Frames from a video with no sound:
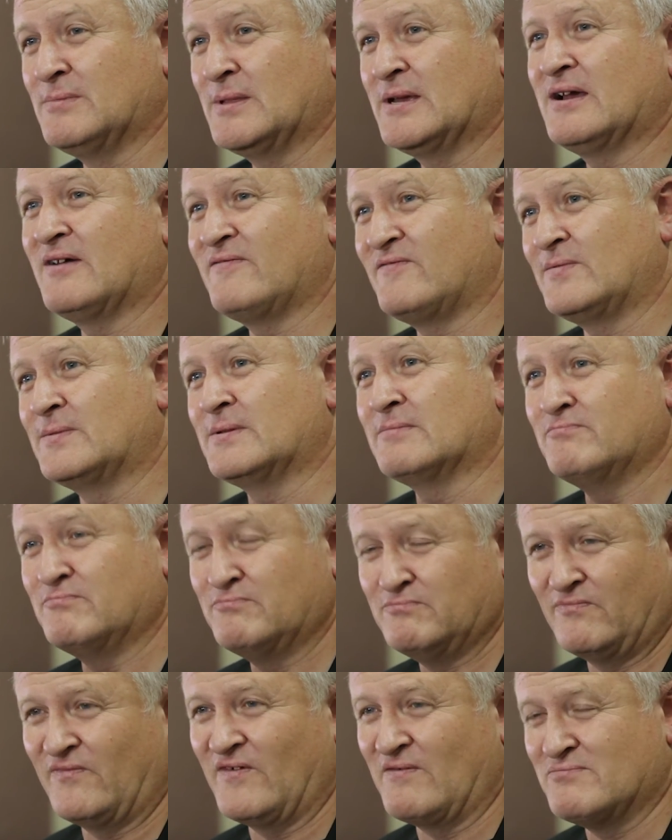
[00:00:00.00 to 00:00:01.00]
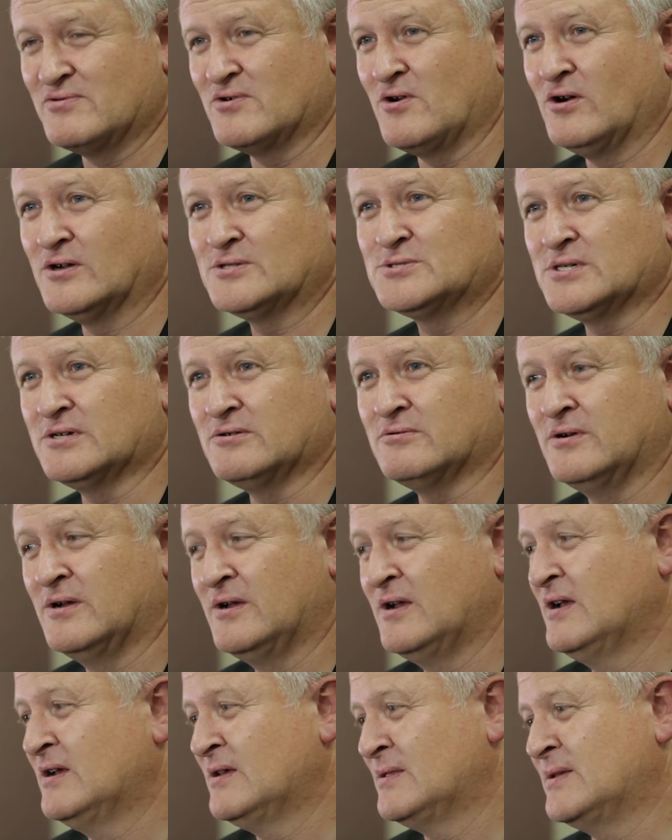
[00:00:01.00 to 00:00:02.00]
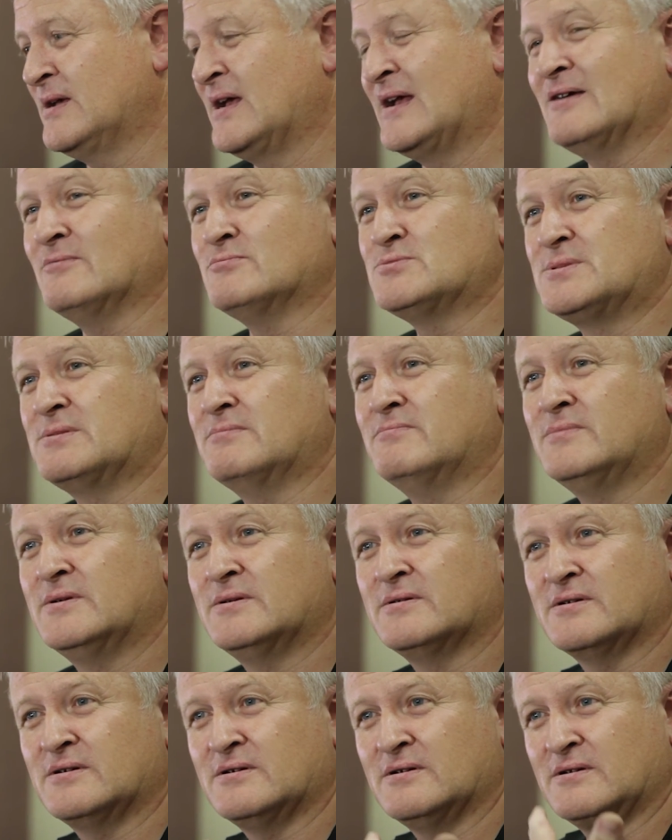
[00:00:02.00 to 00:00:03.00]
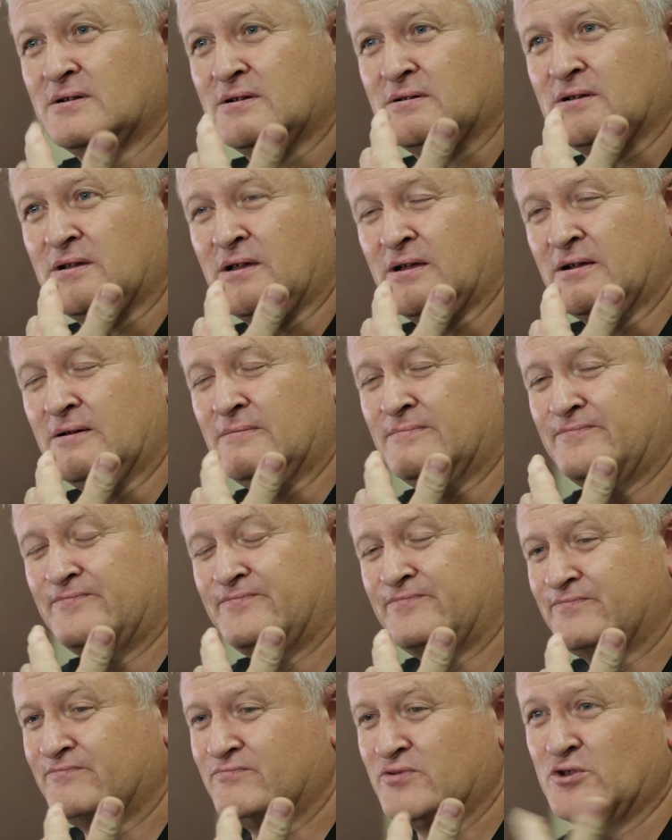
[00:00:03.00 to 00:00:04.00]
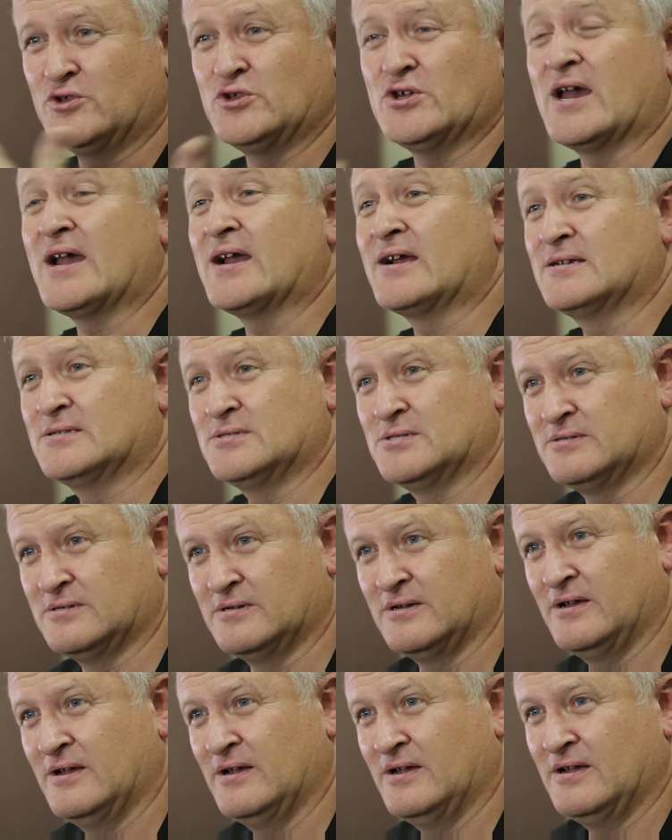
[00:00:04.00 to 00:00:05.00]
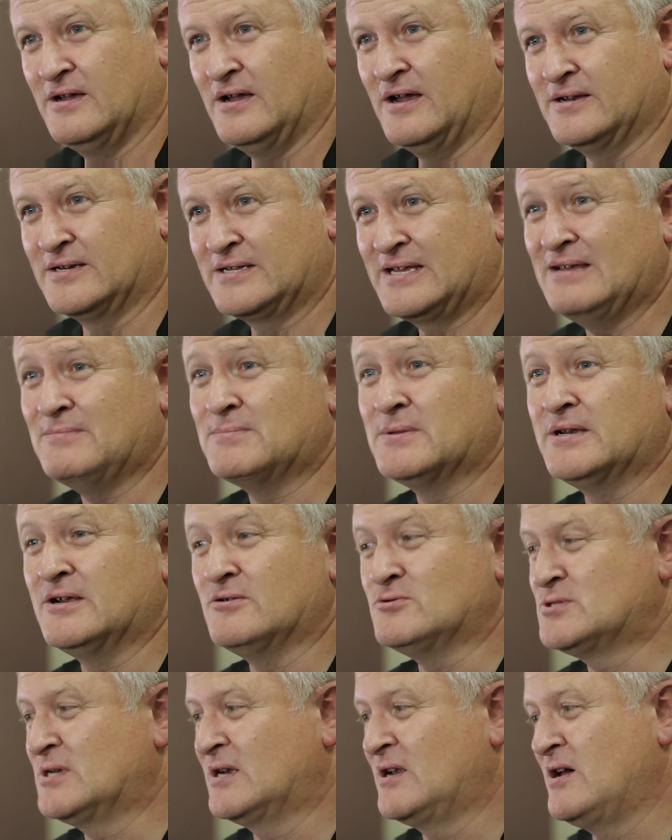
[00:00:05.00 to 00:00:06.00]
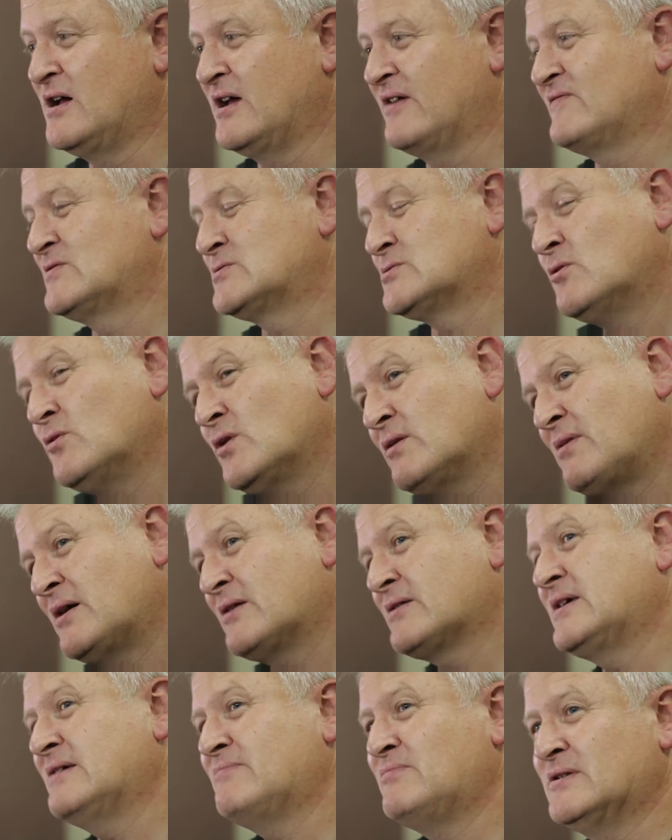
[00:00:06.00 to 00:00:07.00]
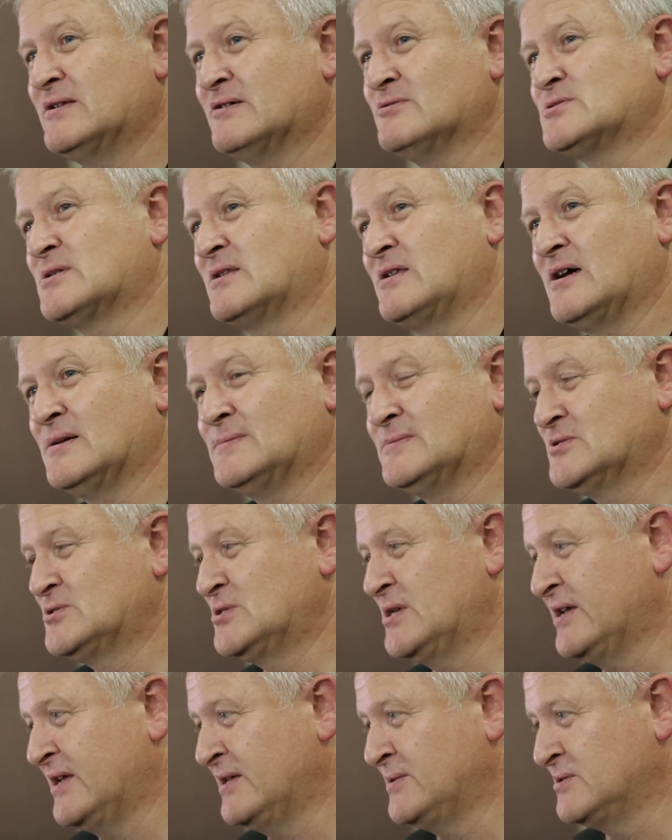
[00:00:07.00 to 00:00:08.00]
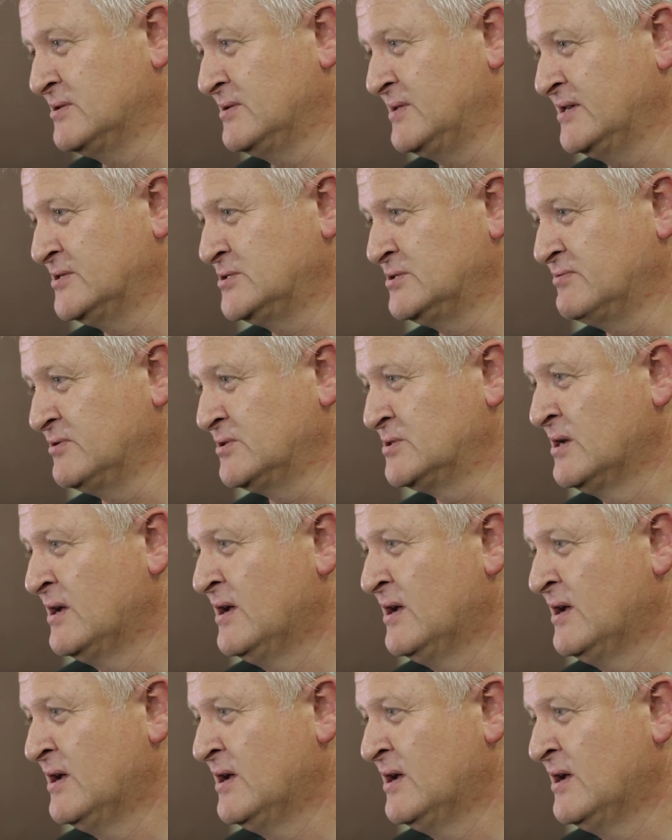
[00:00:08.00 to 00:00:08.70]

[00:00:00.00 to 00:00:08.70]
They have the vibrato that helps them project and keep the notes alive. It's all about keeping notes alive and singing through the instrument.